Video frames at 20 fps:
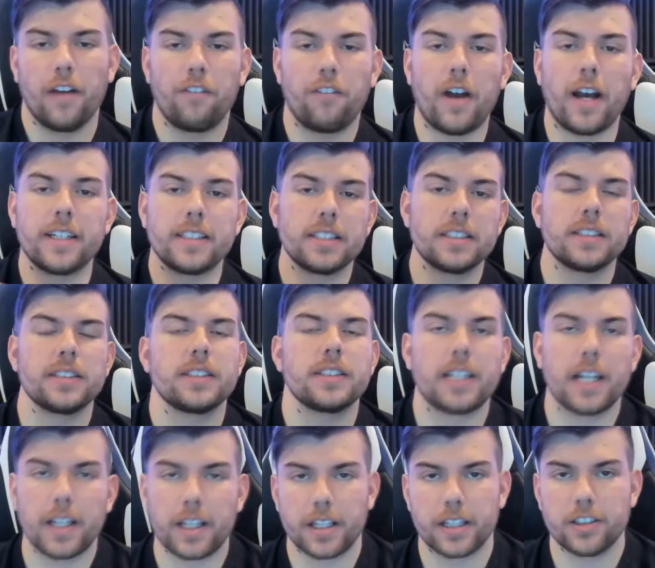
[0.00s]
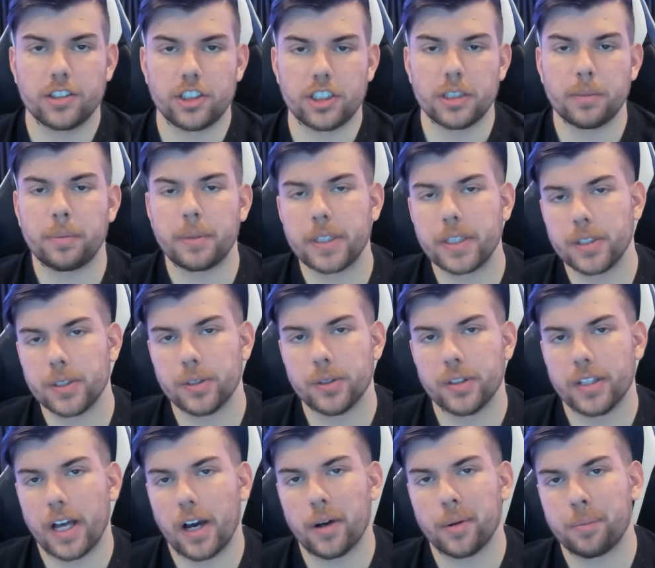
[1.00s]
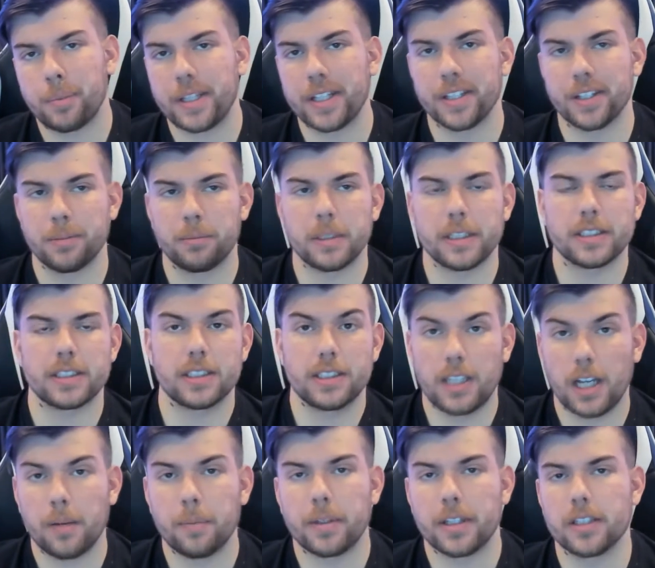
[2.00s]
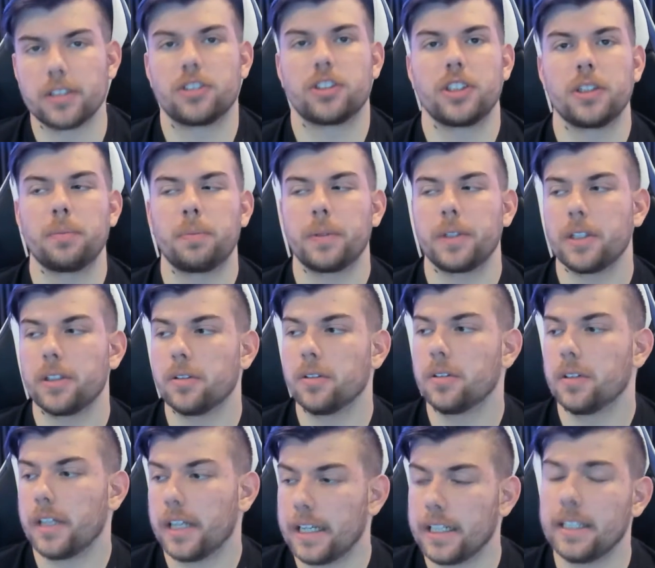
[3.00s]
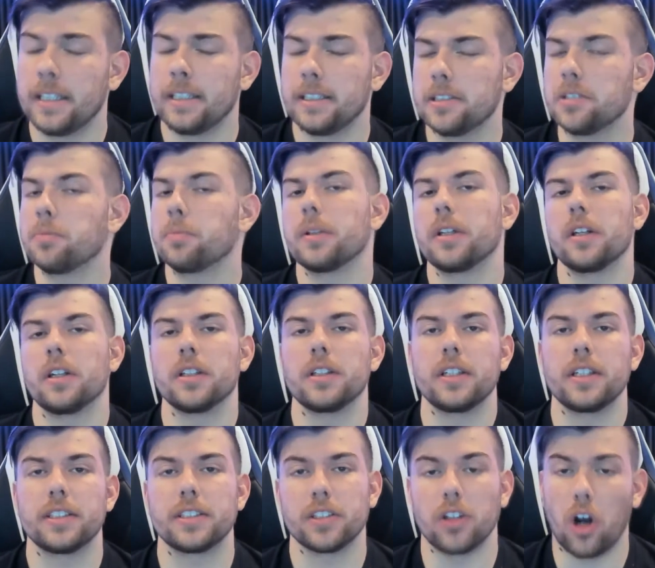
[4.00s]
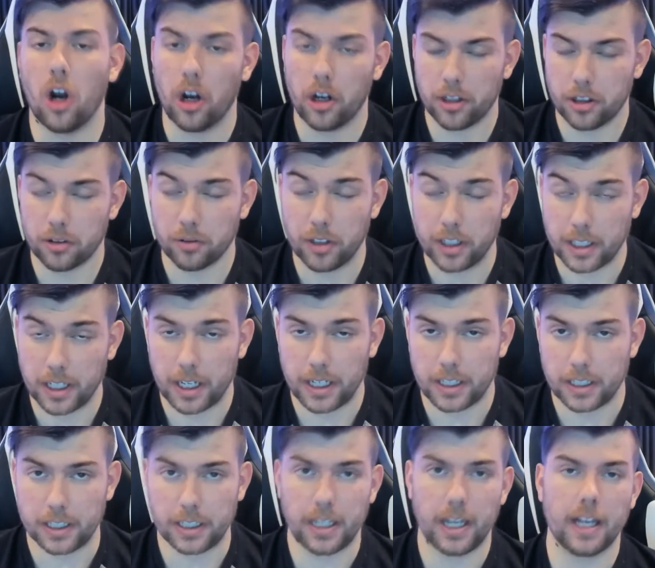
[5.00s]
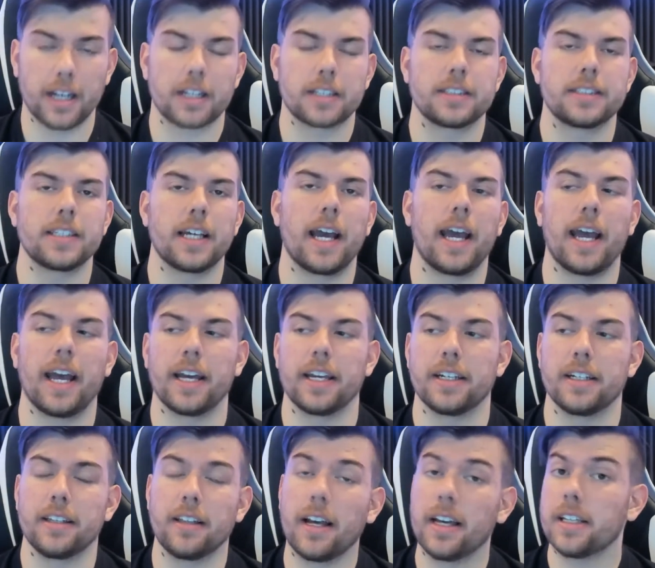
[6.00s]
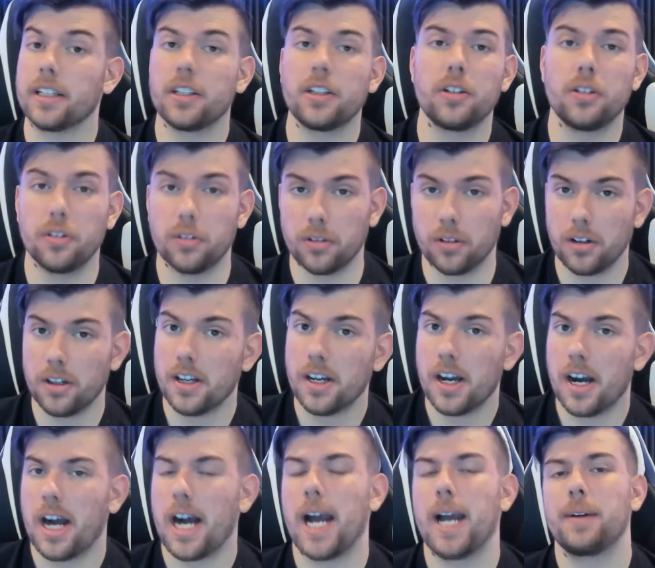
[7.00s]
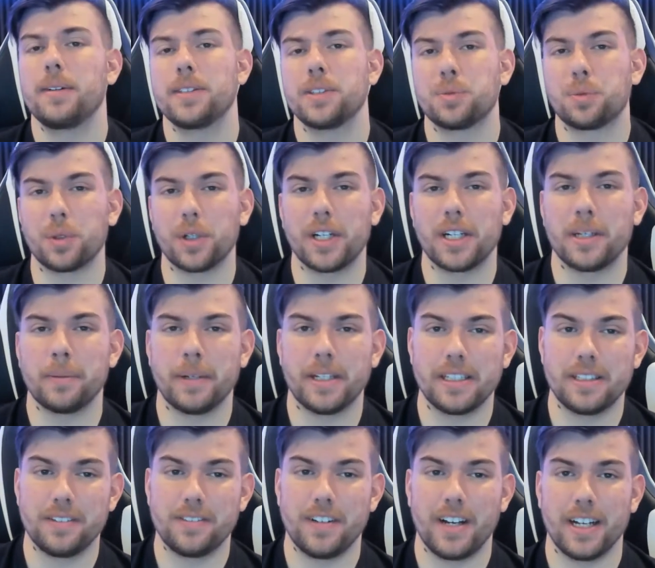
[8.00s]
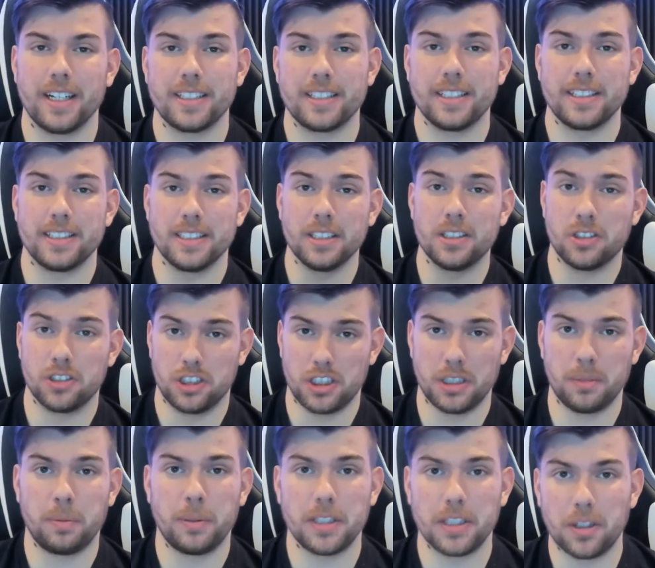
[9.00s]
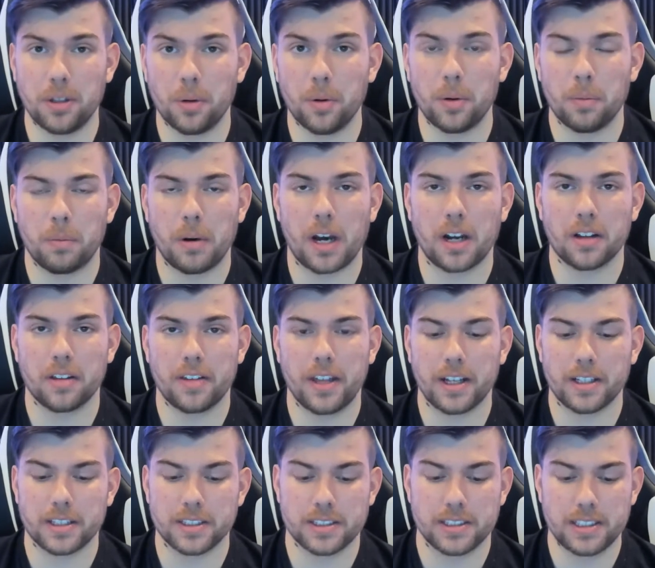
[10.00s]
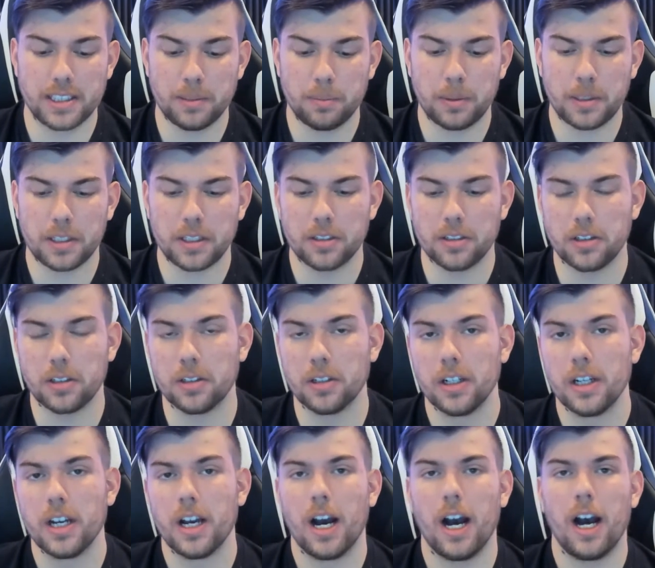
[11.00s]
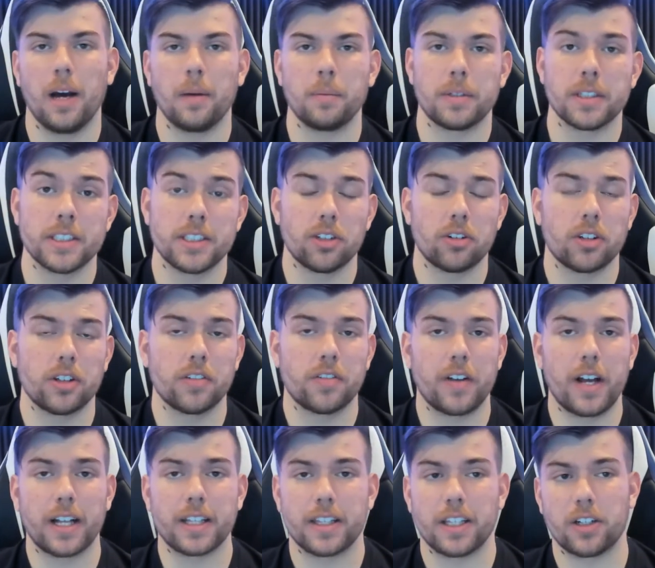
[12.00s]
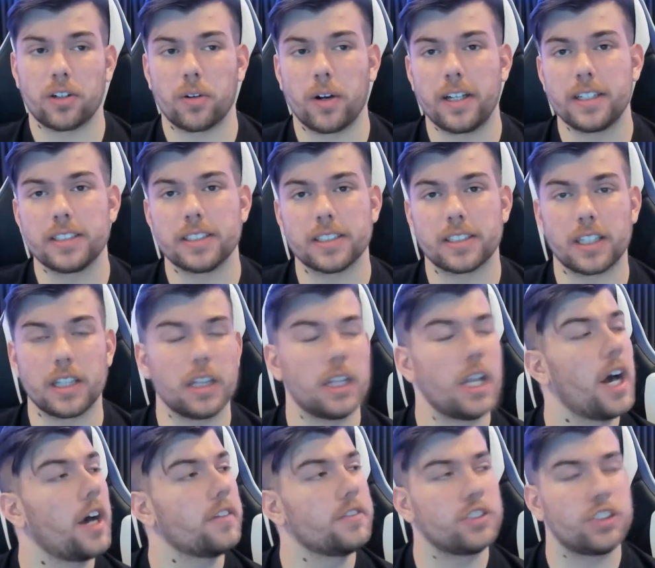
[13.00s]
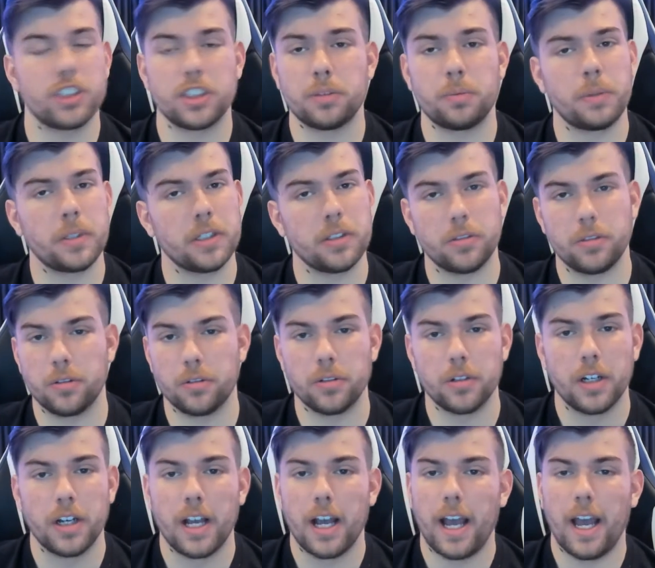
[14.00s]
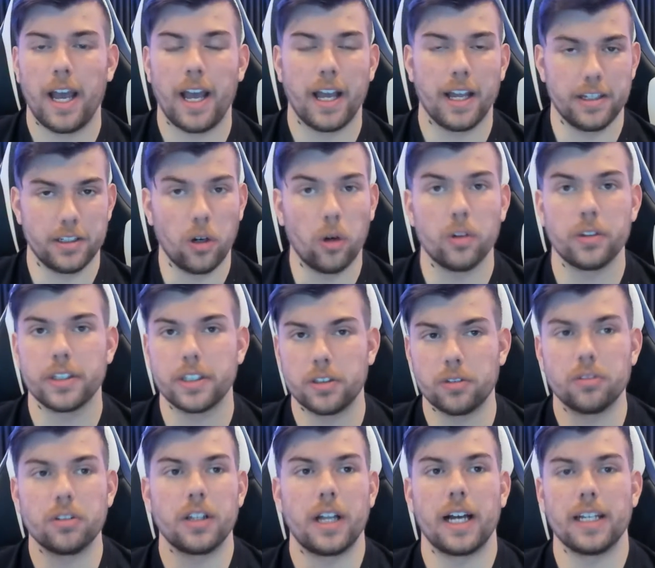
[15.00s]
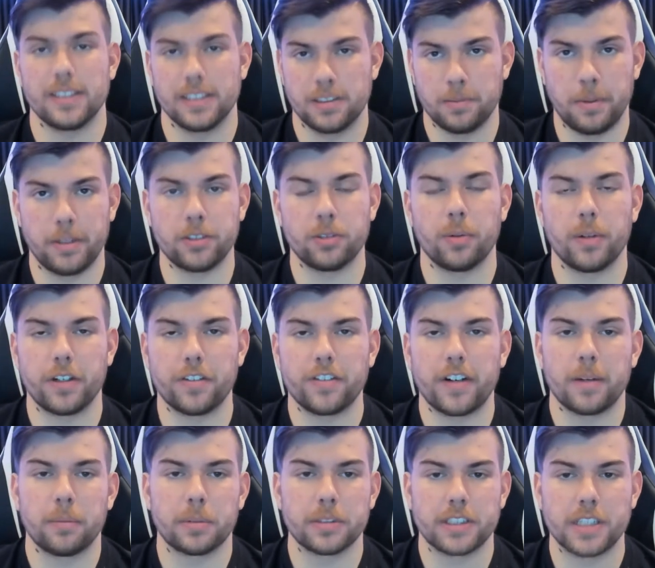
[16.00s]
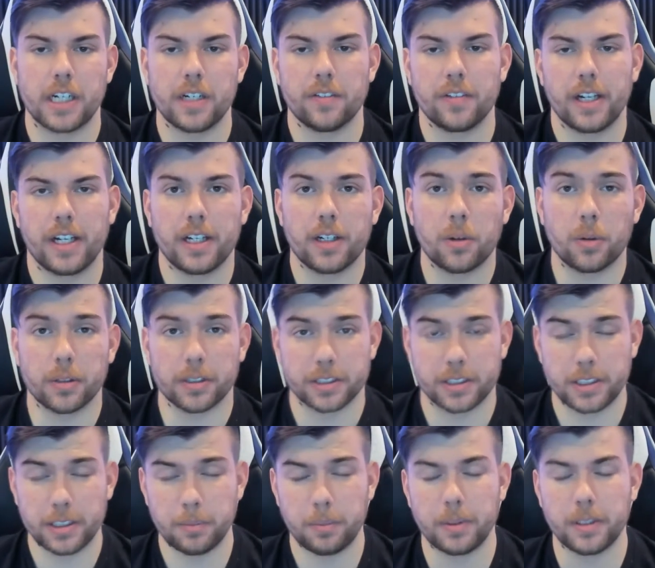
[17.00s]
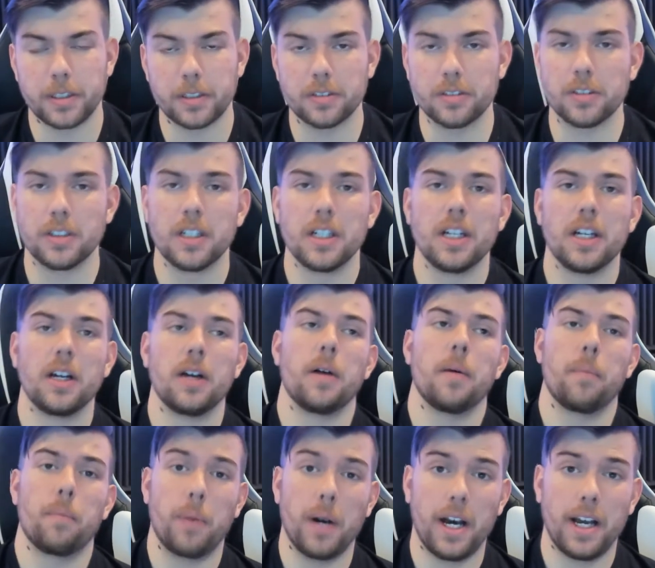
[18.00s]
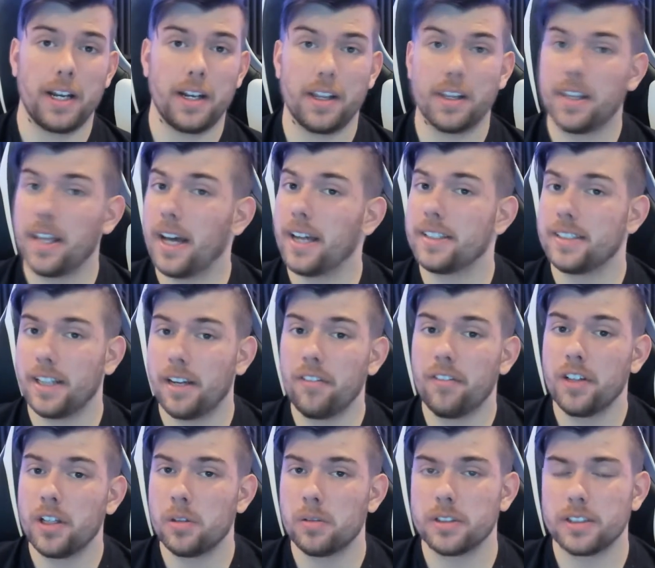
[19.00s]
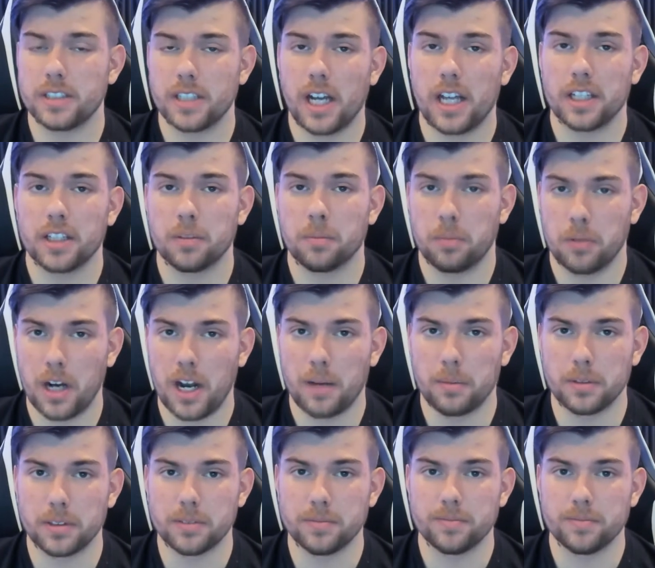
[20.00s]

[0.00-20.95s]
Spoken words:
If I didn't tell you the GPU, that would be a little bit scummy. The GPU in his build is an R390X, and like you, I was worried about the fact that this GPU would bottleneck the CPU, considering the fact that Crysis loves GPU and only utilizes about 25% of an 8-core CPU. But that definitely was not the problem.